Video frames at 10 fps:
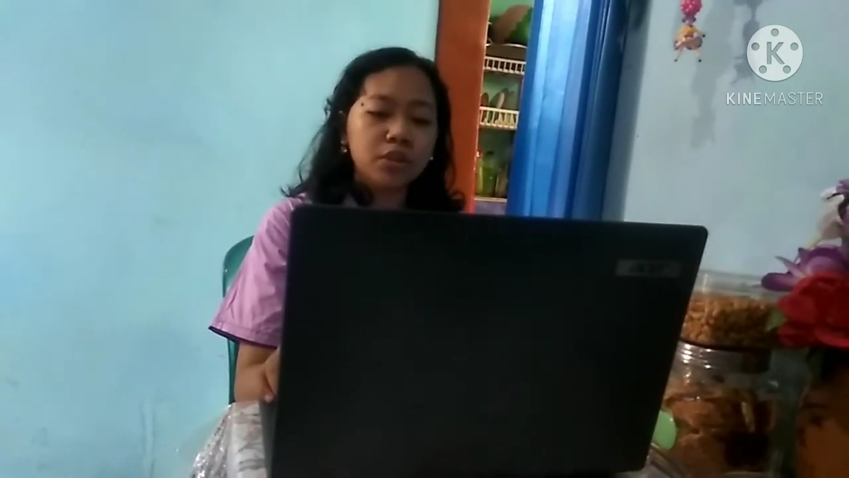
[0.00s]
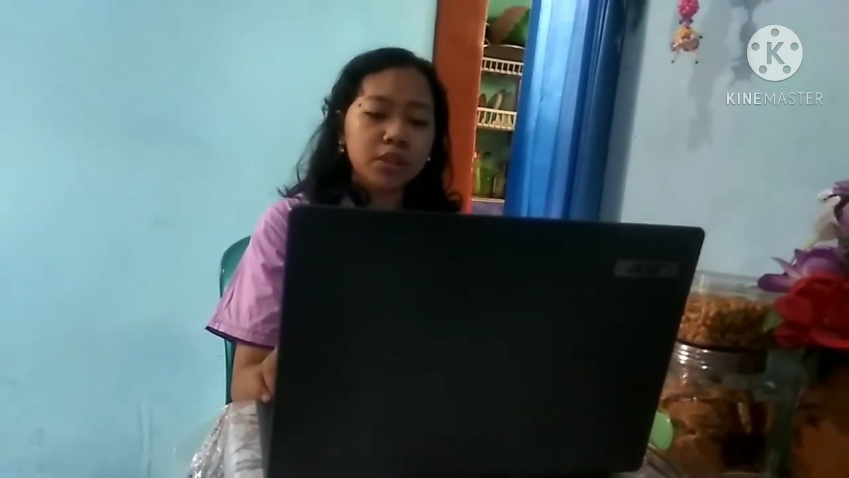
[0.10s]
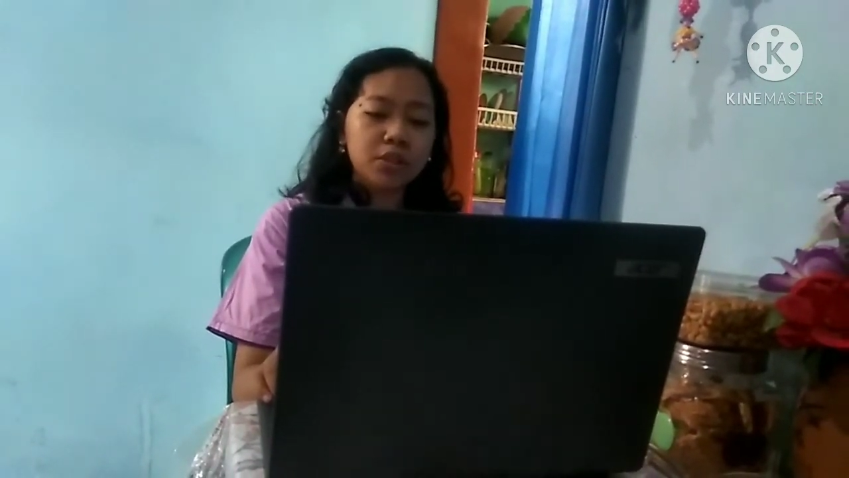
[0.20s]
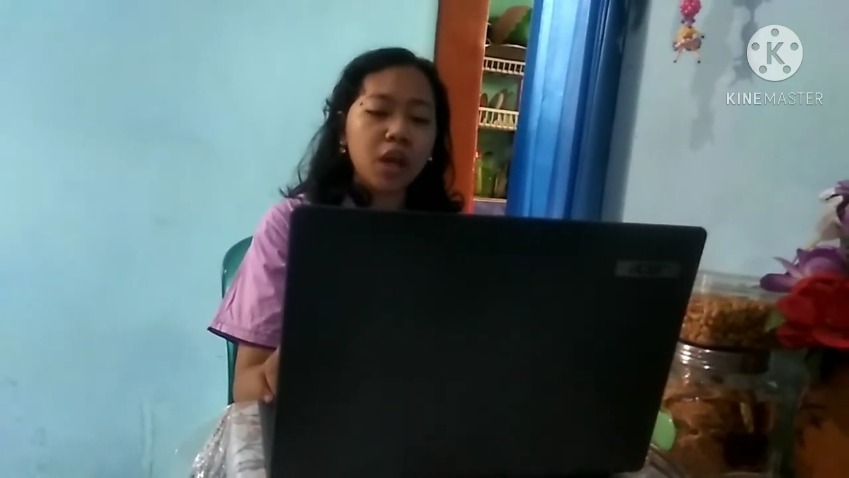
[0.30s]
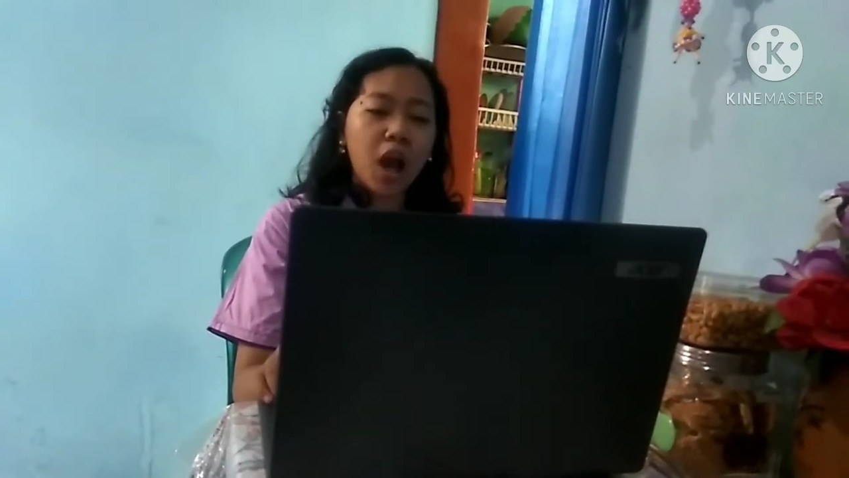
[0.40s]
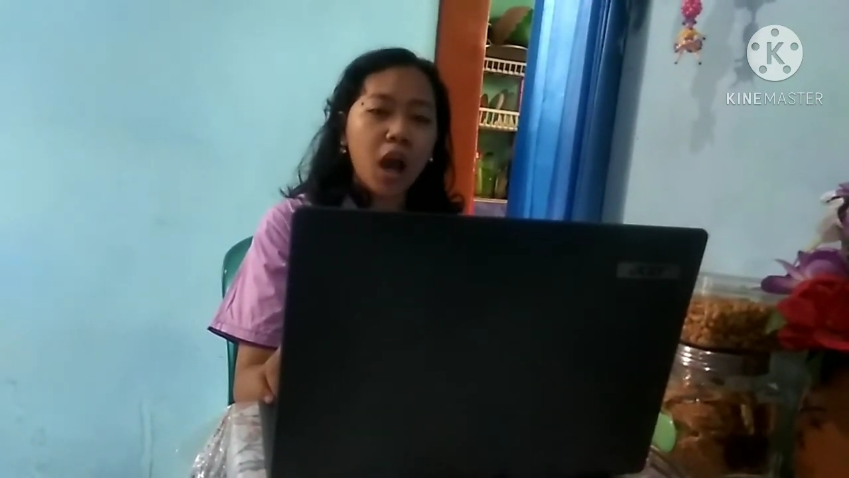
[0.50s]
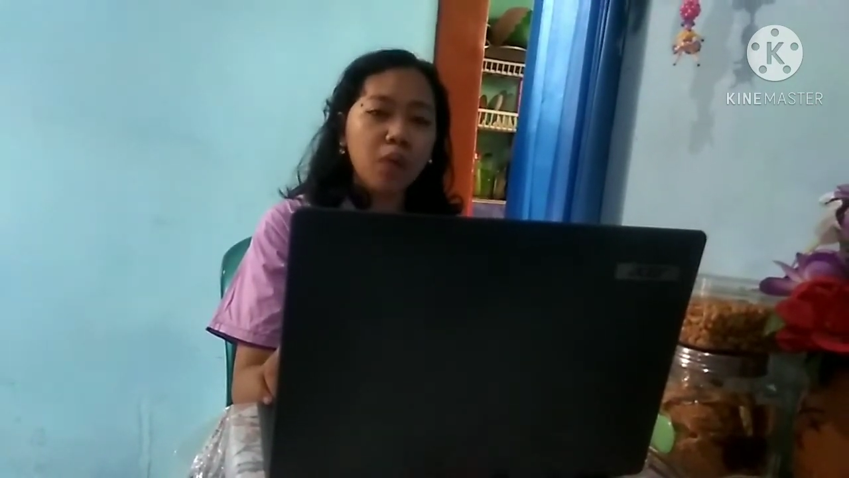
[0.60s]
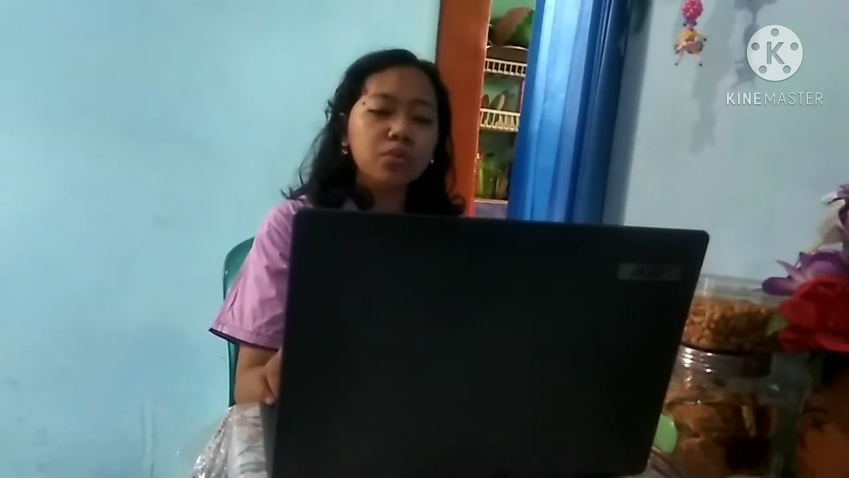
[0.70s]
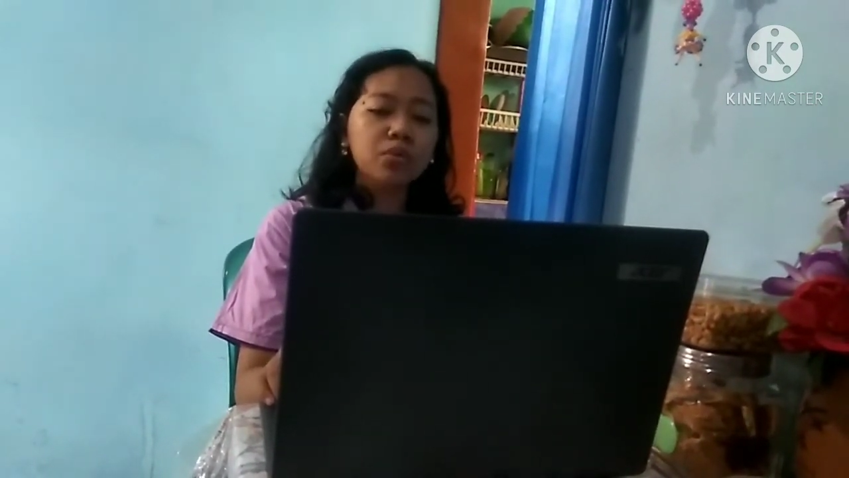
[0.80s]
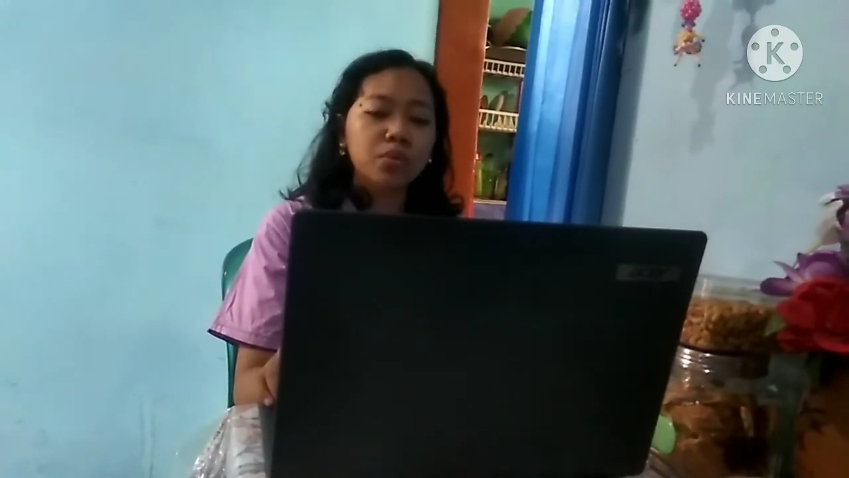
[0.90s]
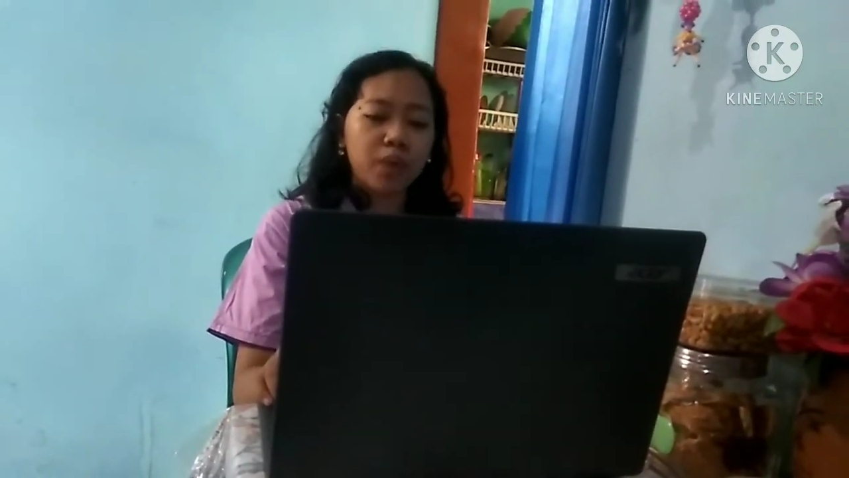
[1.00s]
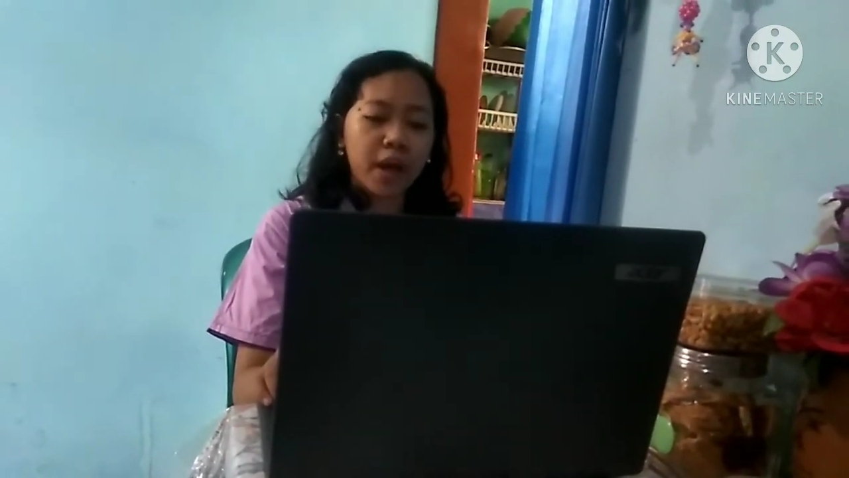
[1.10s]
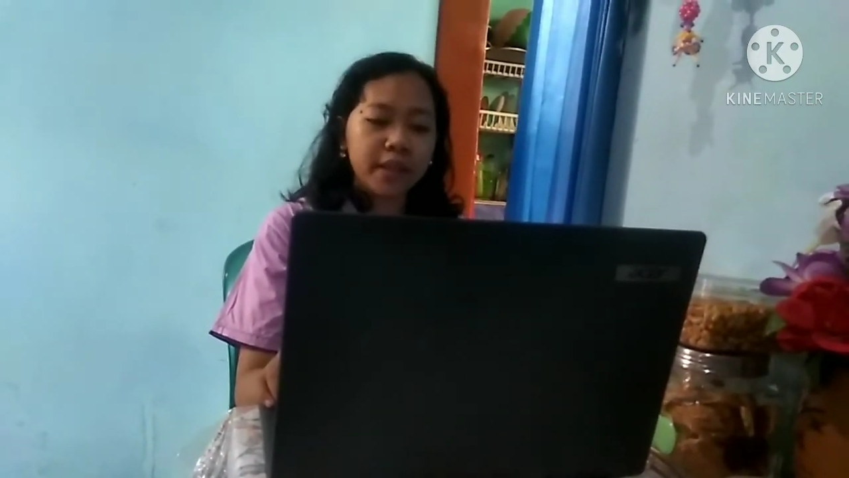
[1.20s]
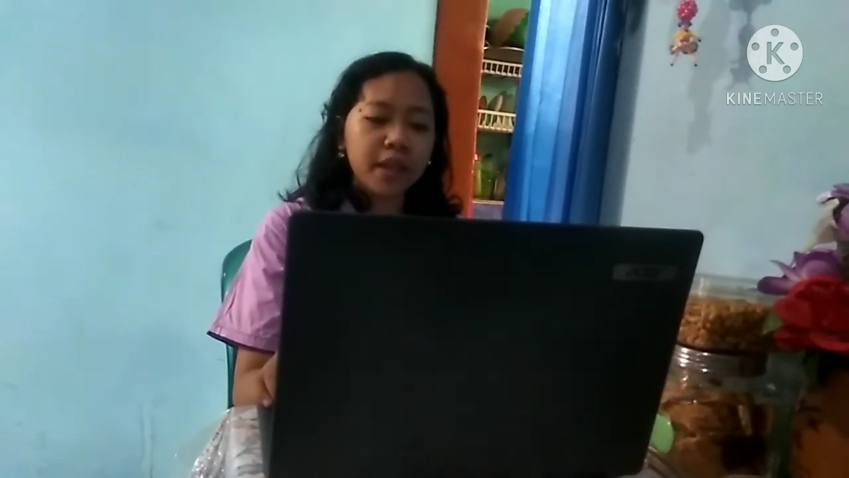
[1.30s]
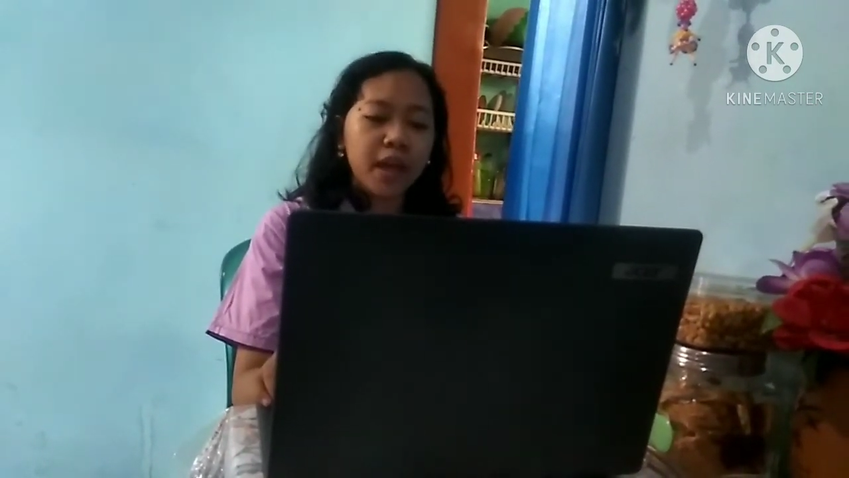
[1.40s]
teach how to
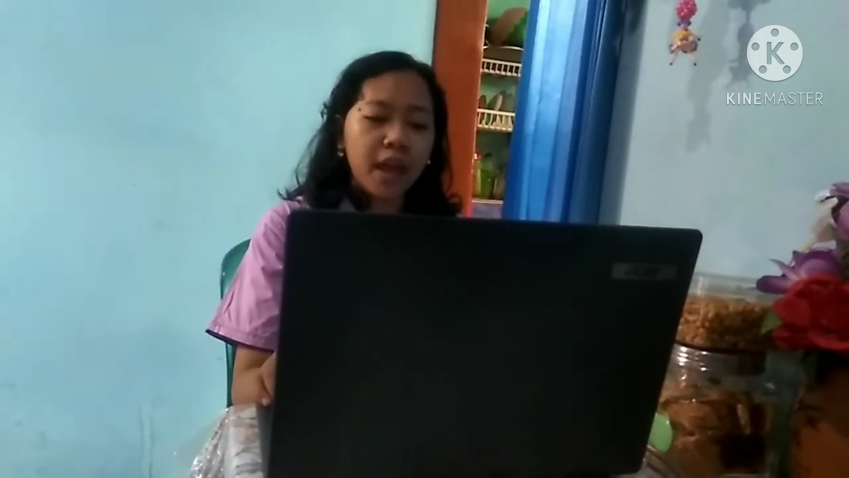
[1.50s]
write